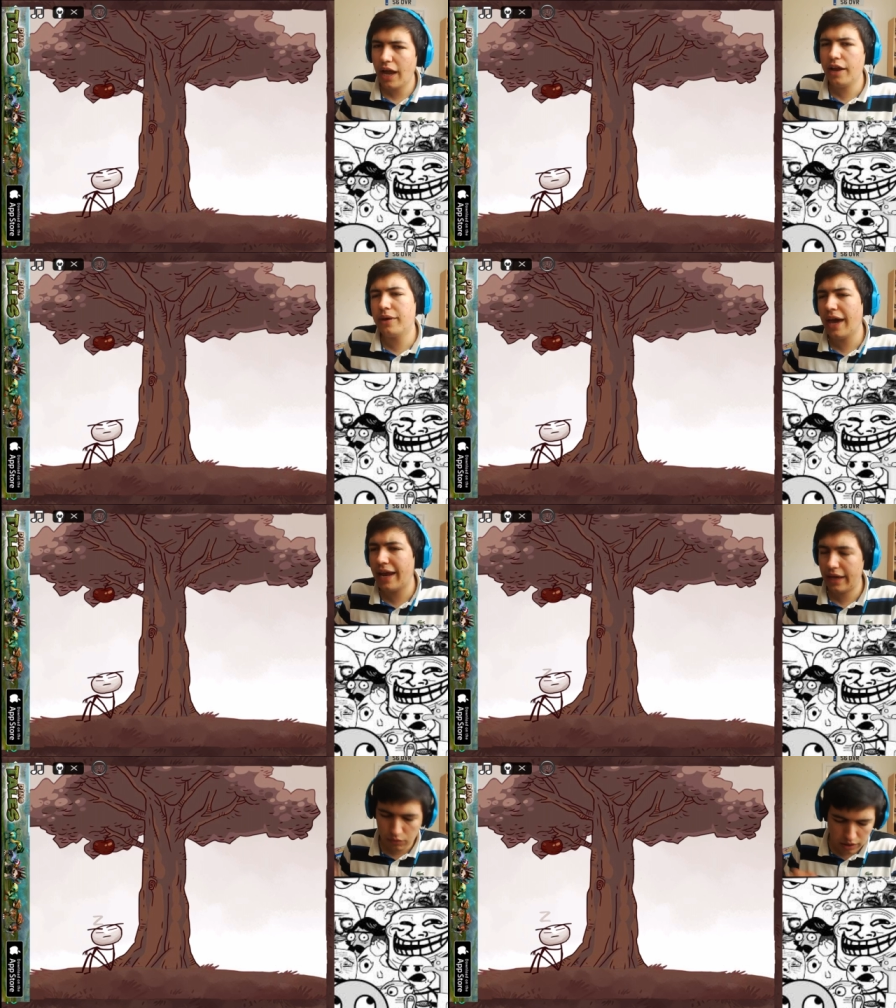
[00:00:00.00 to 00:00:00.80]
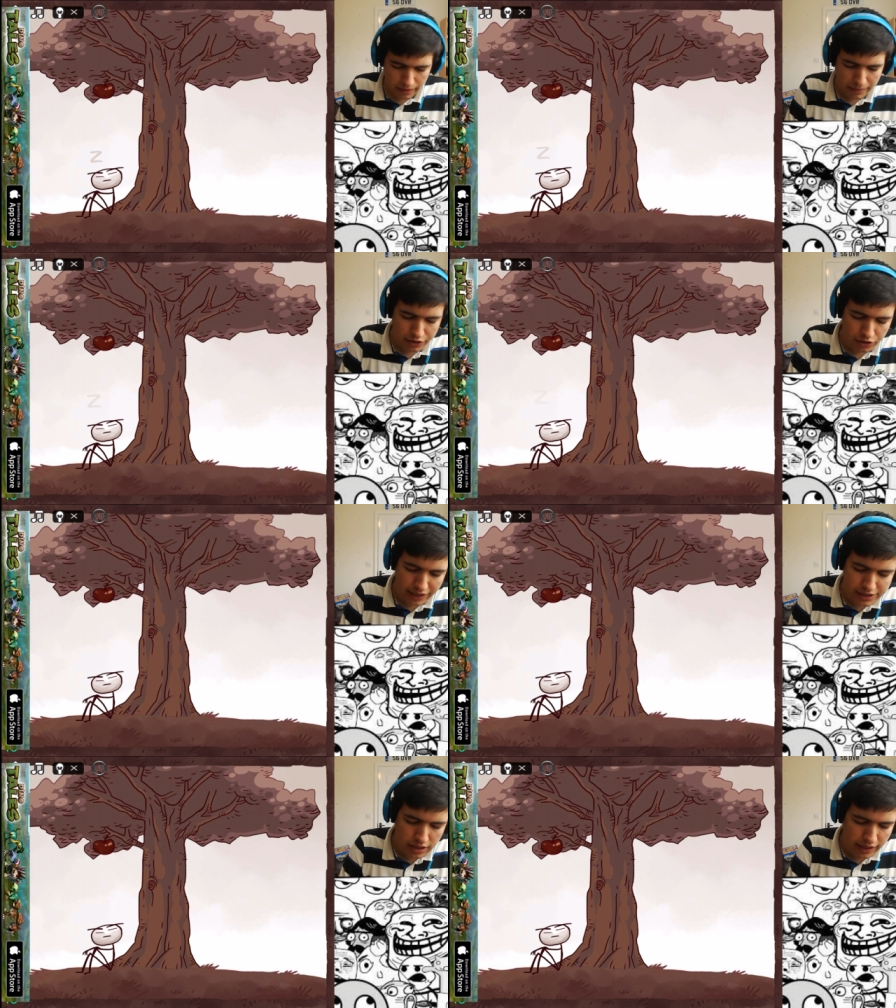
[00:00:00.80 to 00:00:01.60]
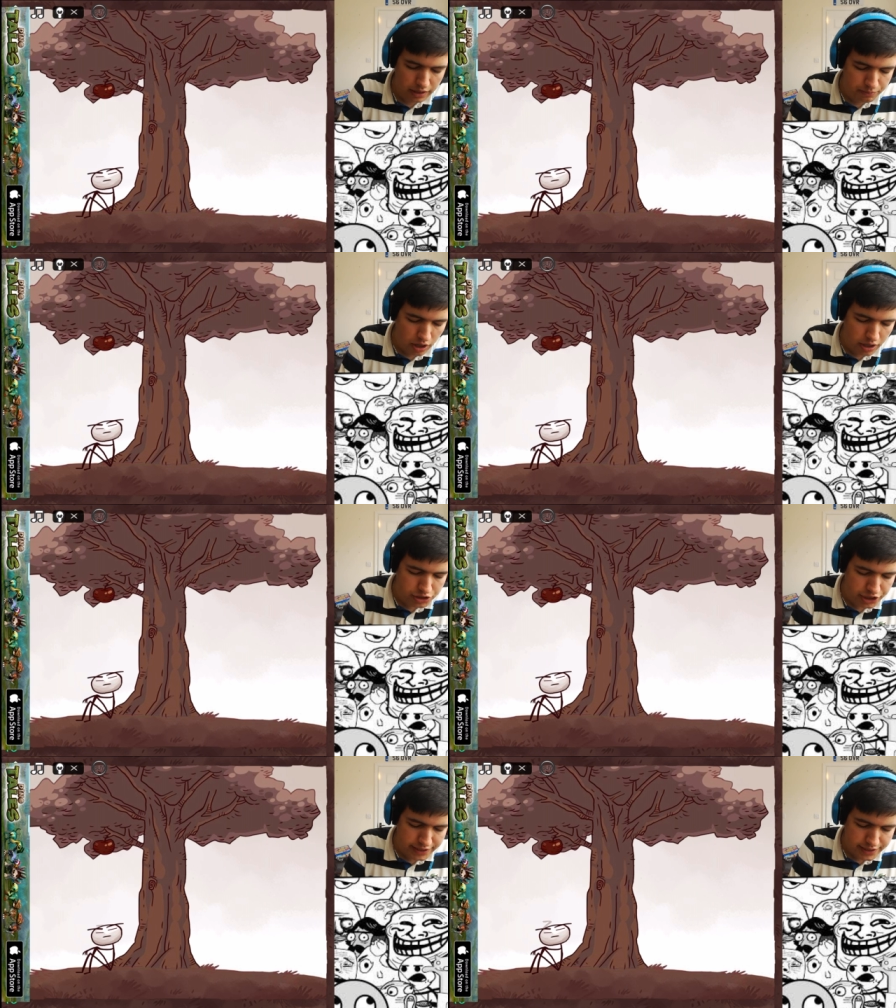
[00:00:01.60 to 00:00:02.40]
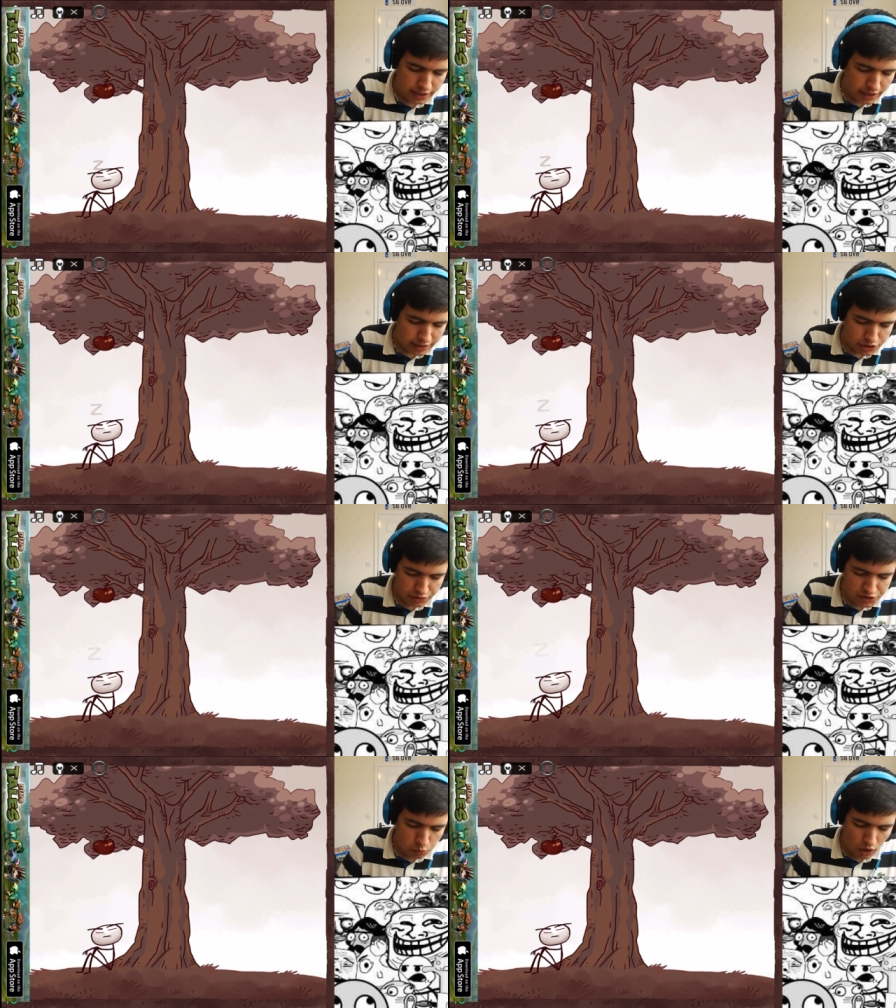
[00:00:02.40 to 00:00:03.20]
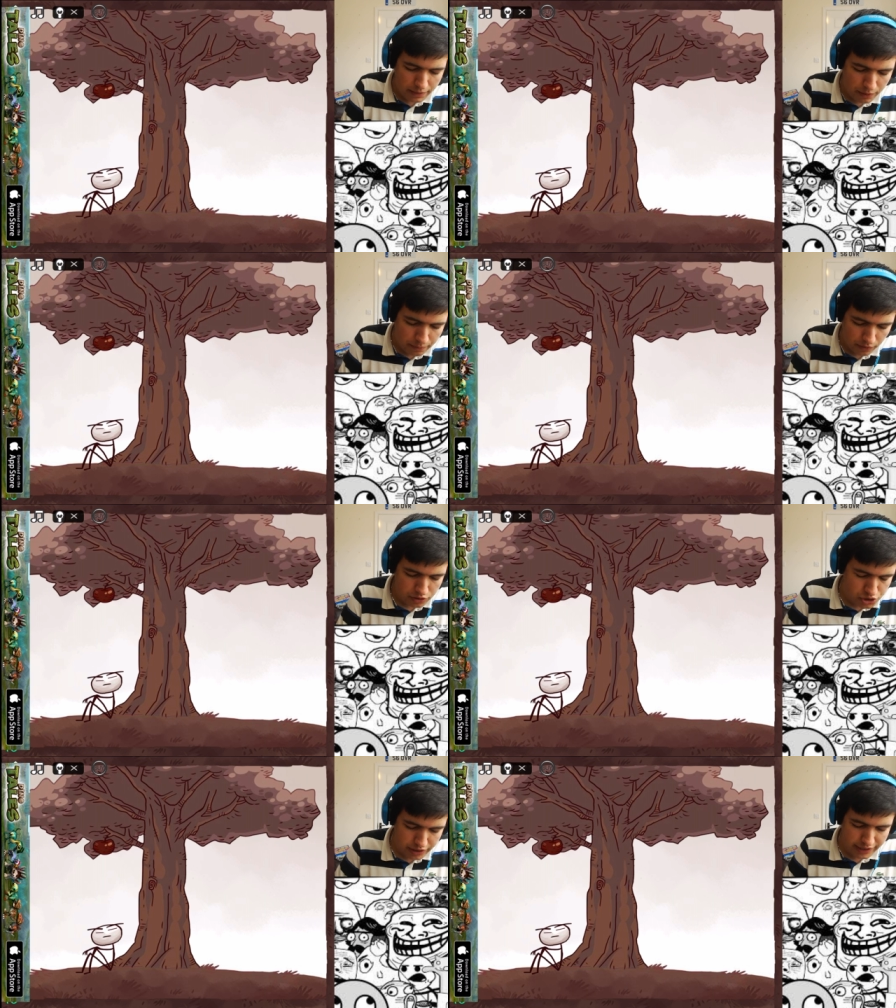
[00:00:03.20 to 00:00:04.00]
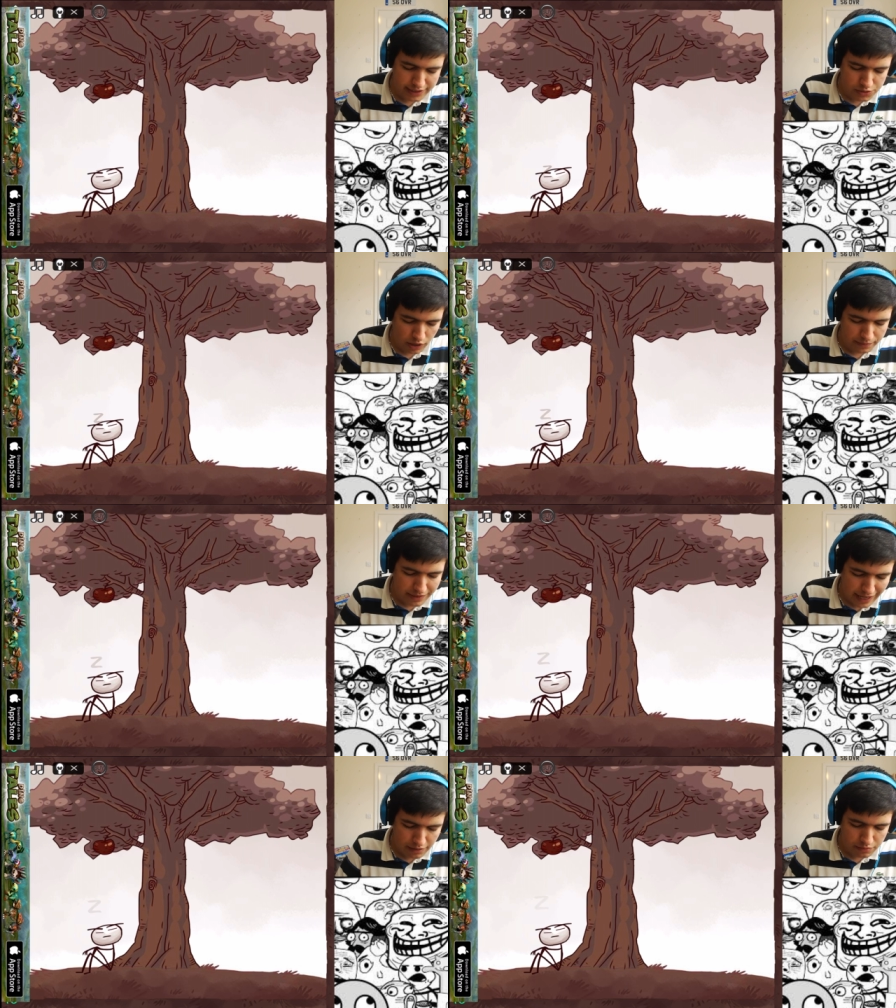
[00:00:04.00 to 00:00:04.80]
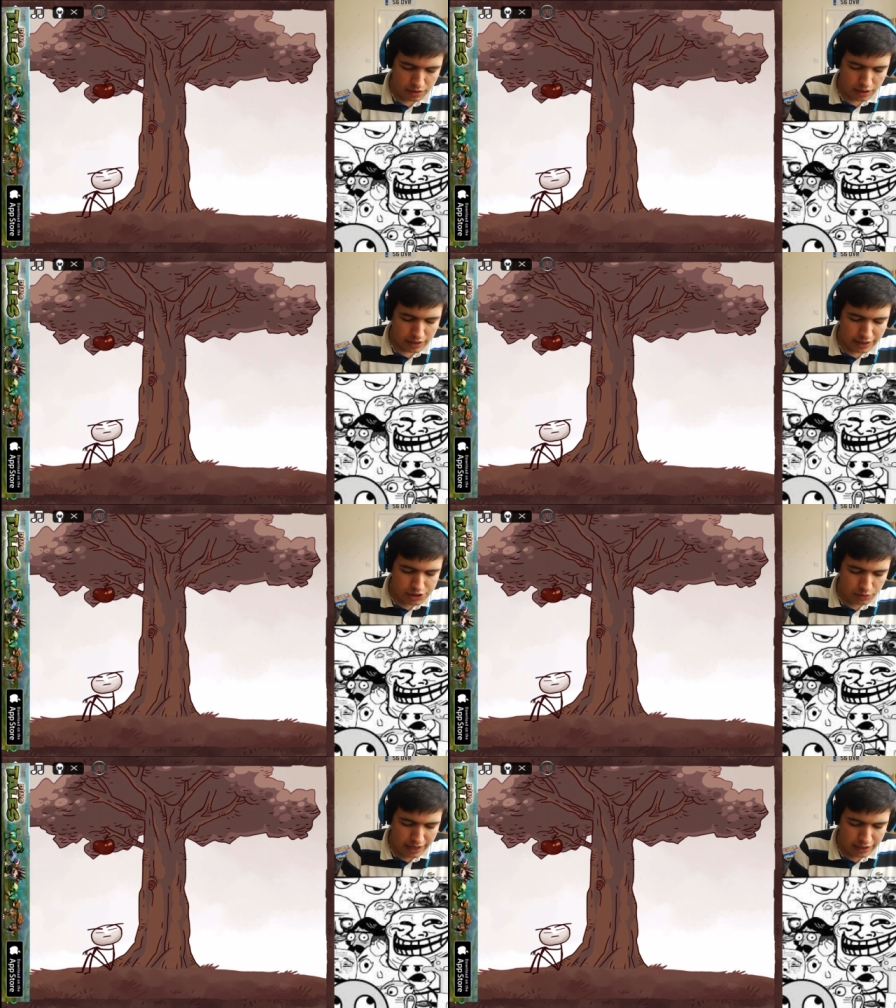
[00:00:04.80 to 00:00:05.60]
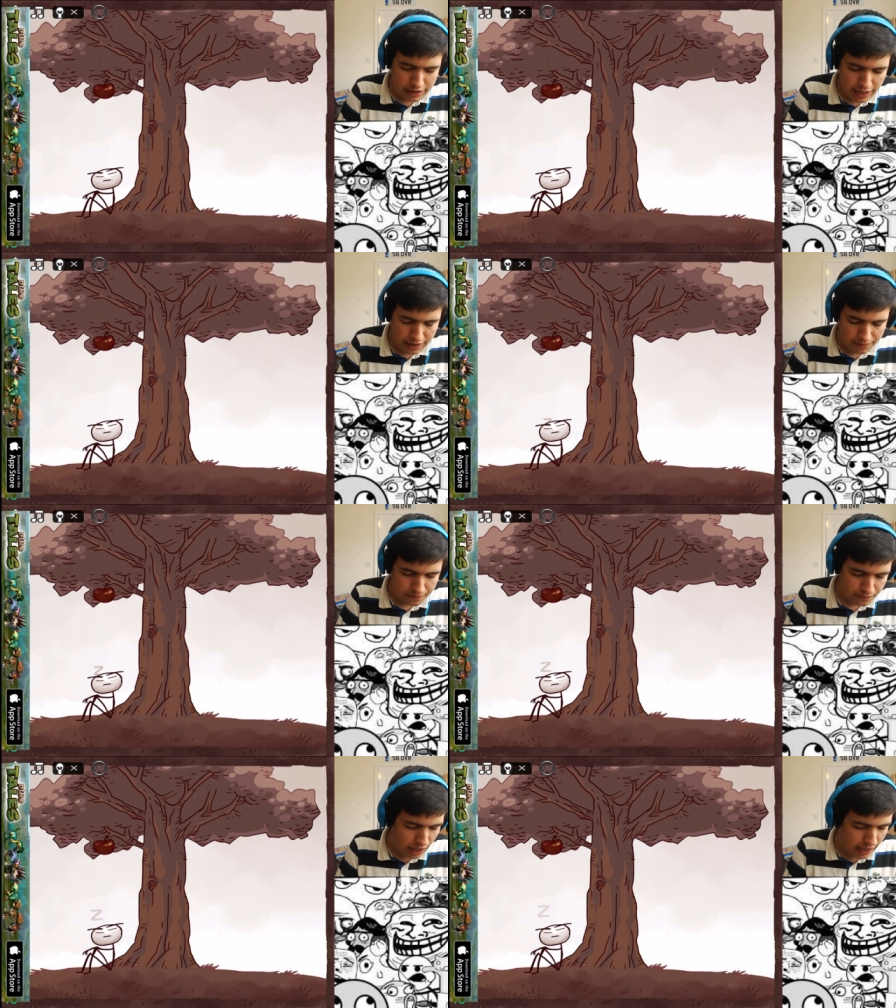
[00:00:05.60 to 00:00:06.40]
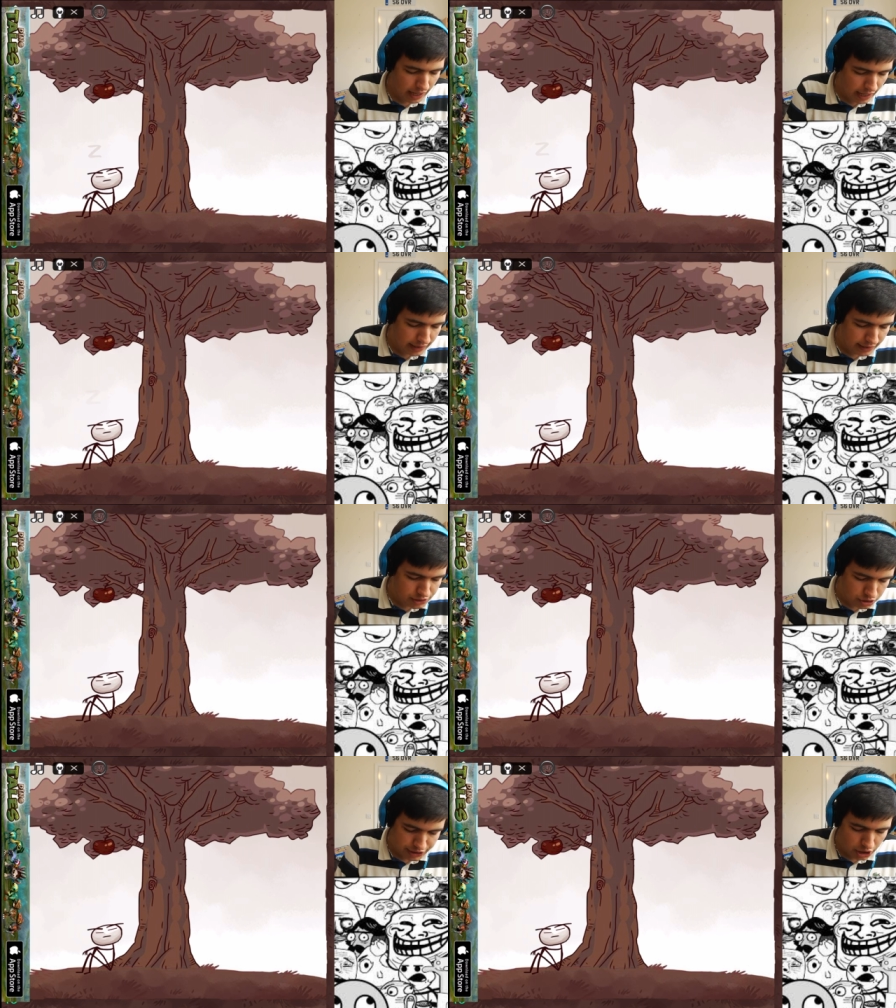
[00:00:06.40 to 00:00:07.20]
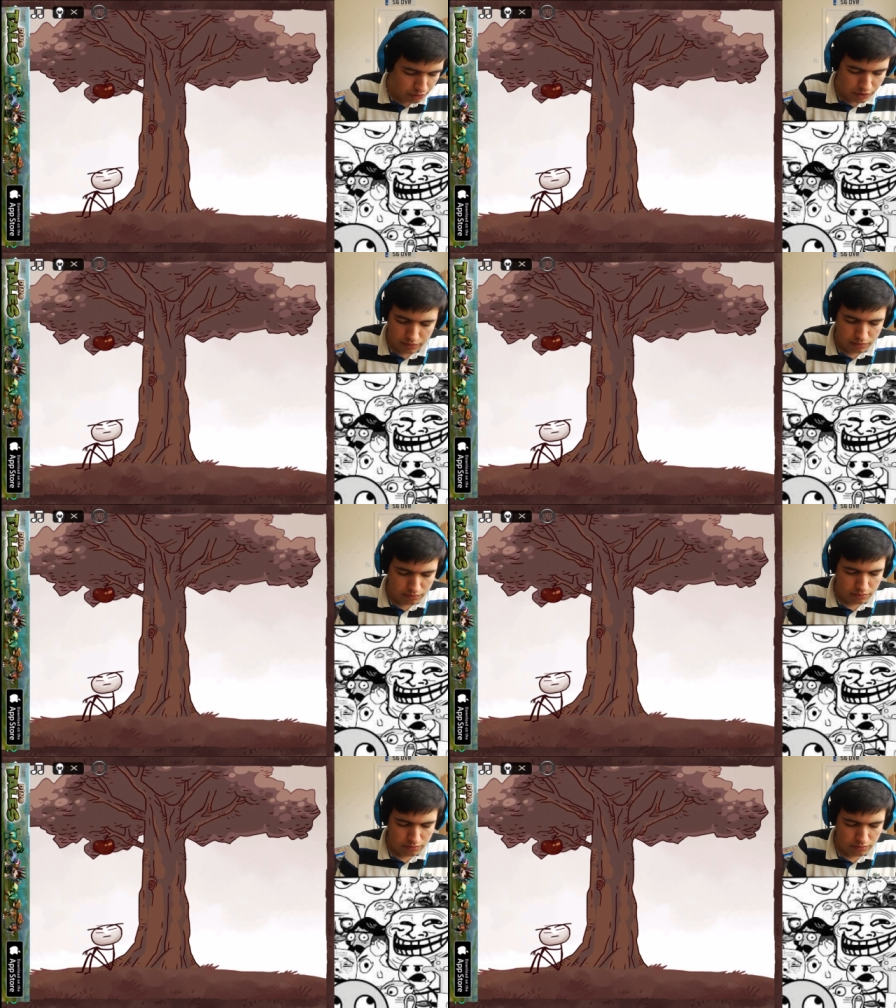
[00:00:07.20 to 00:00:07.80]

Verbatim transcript: I don't get it. What am I going to do? Let's click the branches. Should we swipe up on the tree? Let's swipe down. Let's do anything. I, I literally don't...